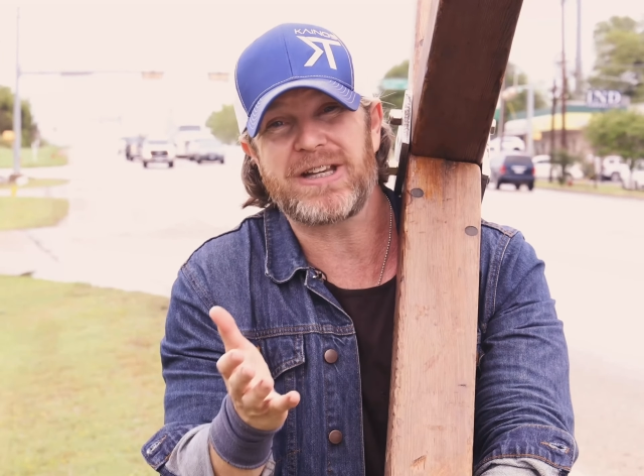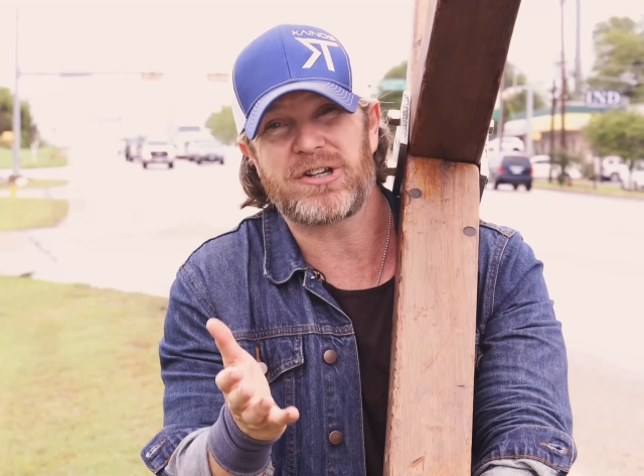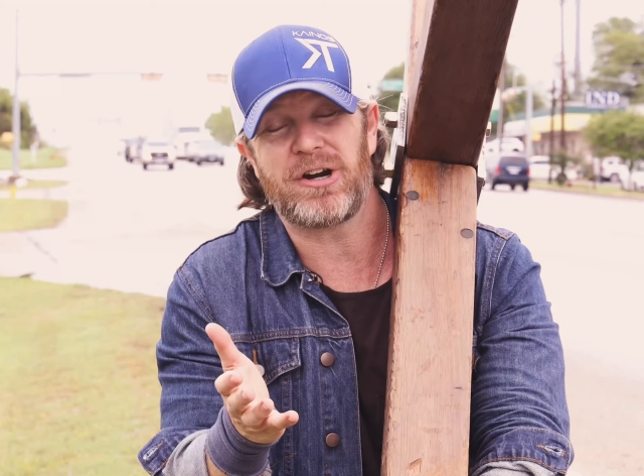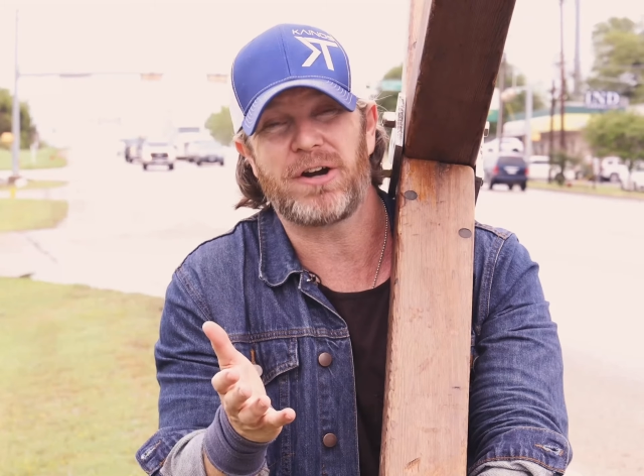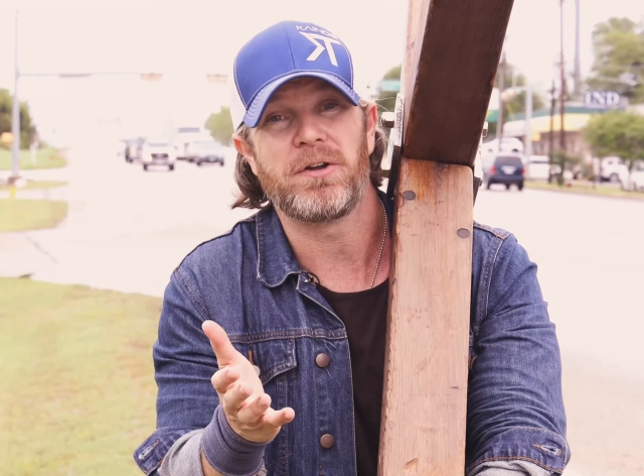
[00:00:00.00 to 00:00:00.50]

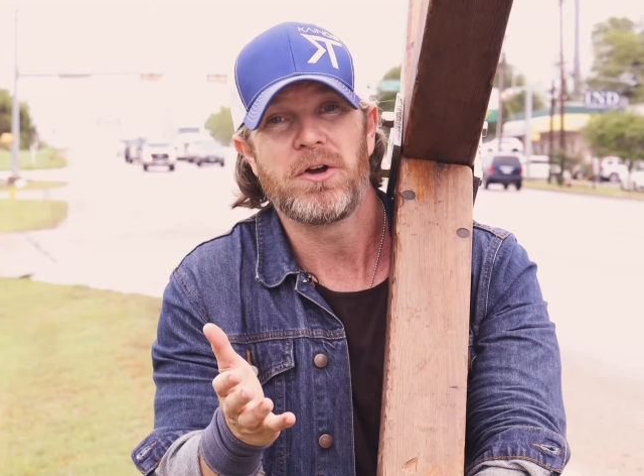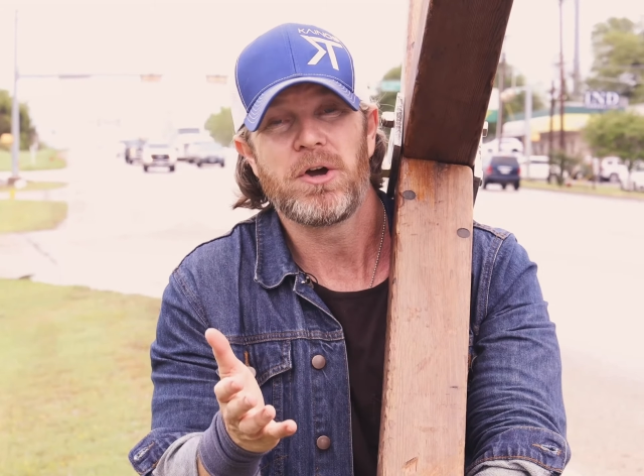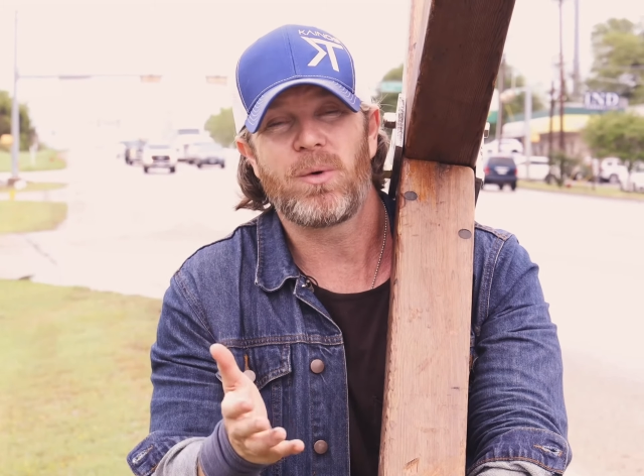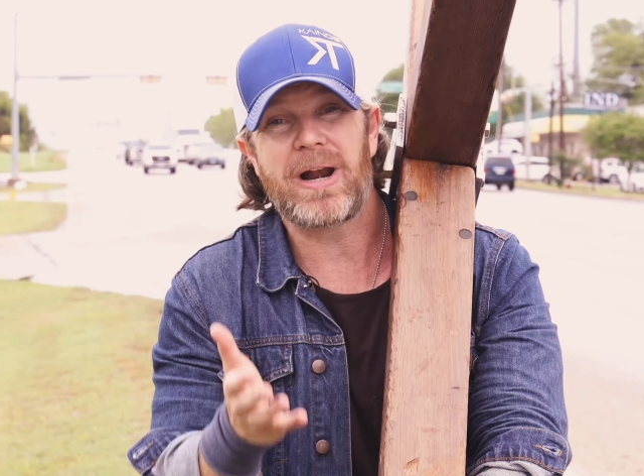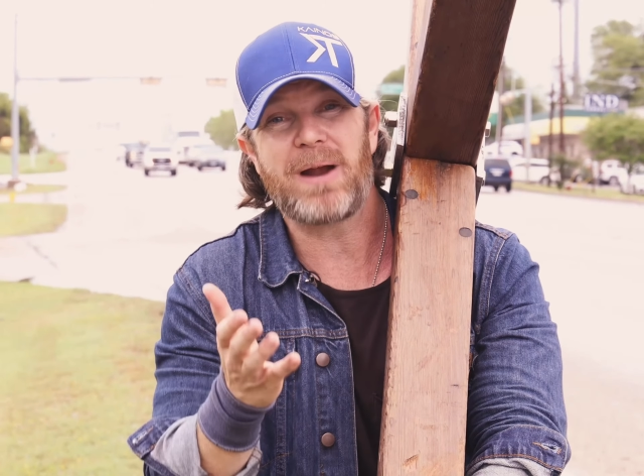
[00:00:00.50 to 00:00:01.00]
turn.
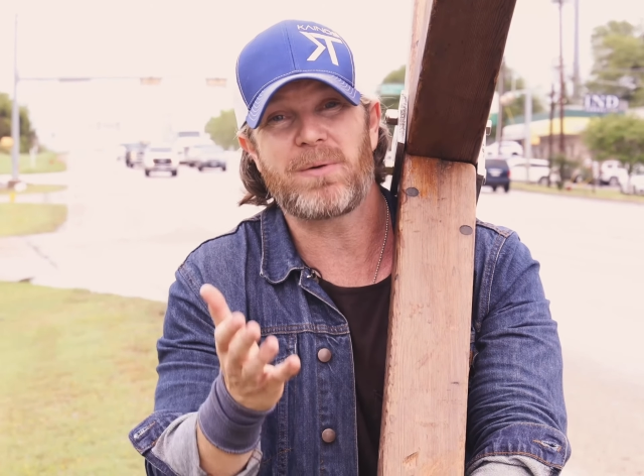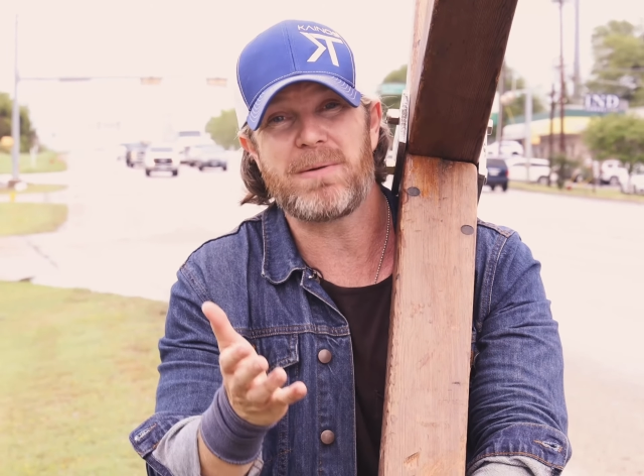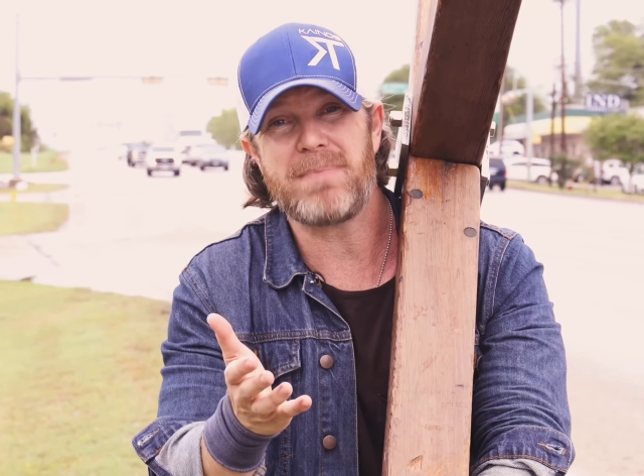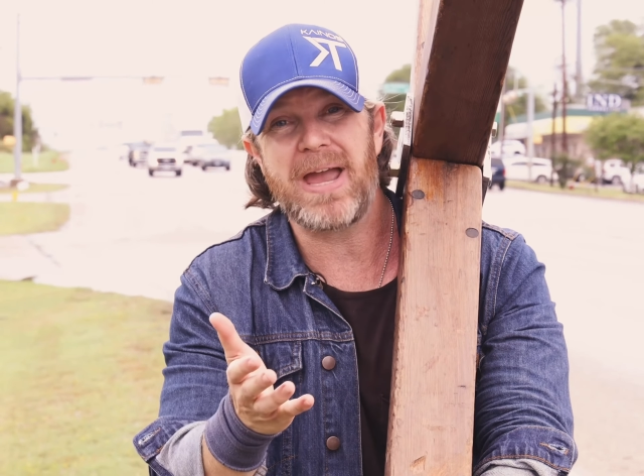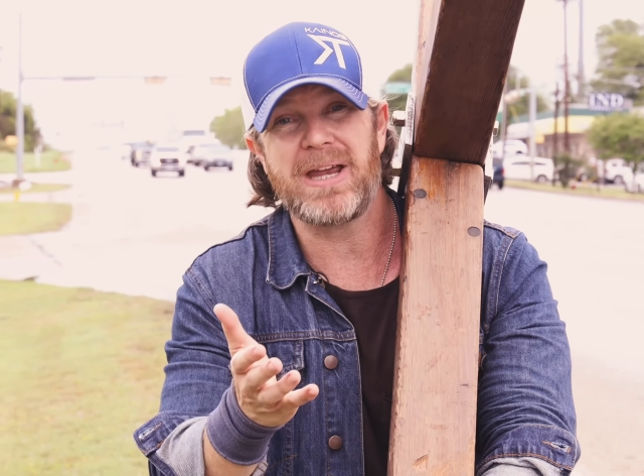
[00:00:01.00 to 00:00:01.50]
Would I
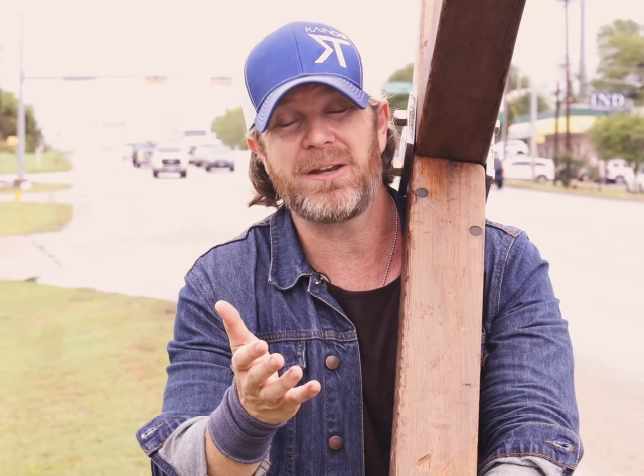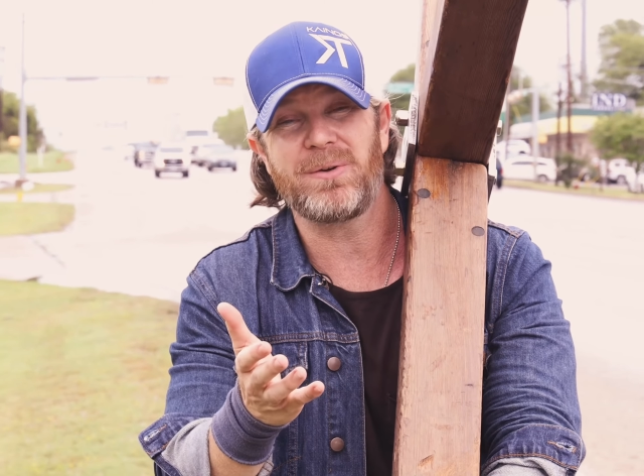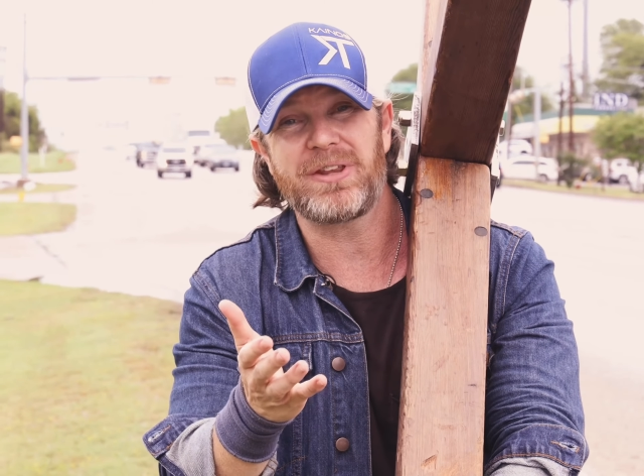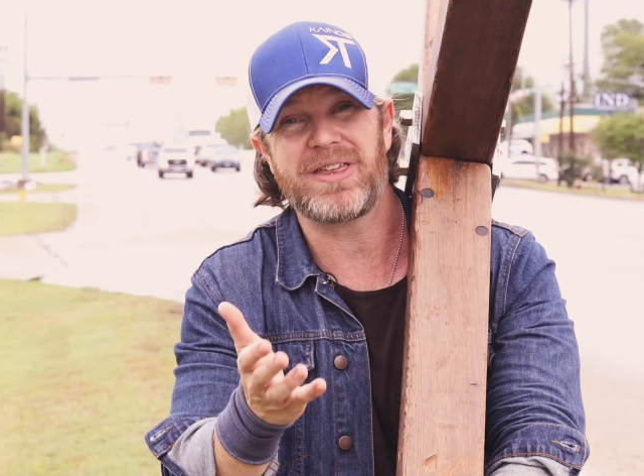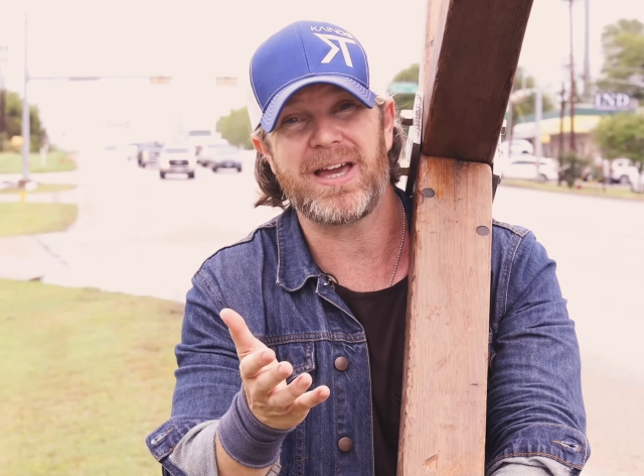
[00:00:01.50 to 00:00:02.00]

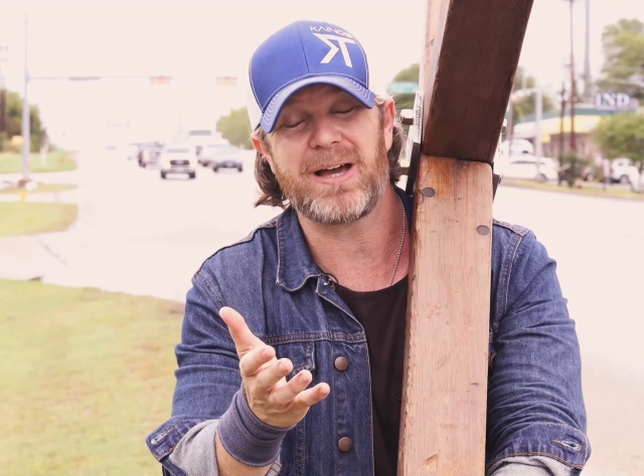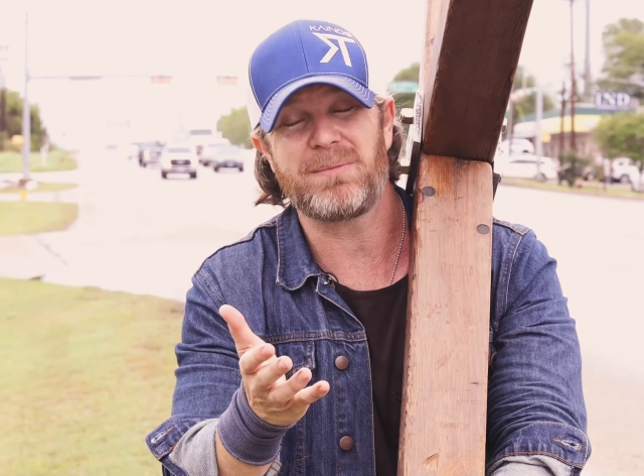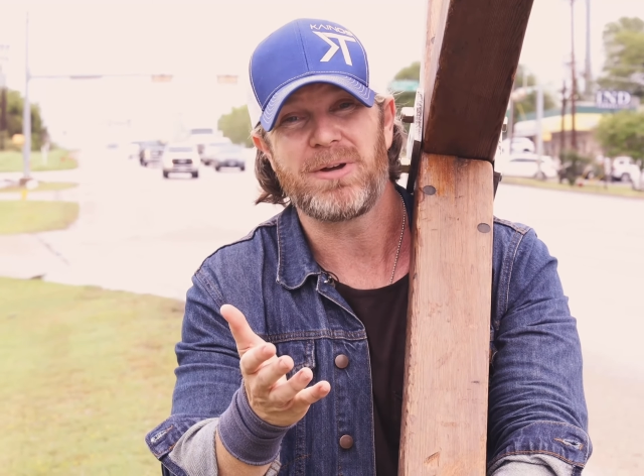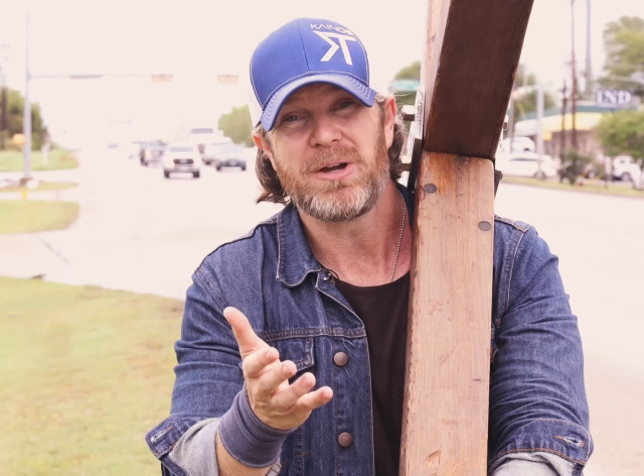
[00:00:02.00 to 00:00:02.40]
remain with him?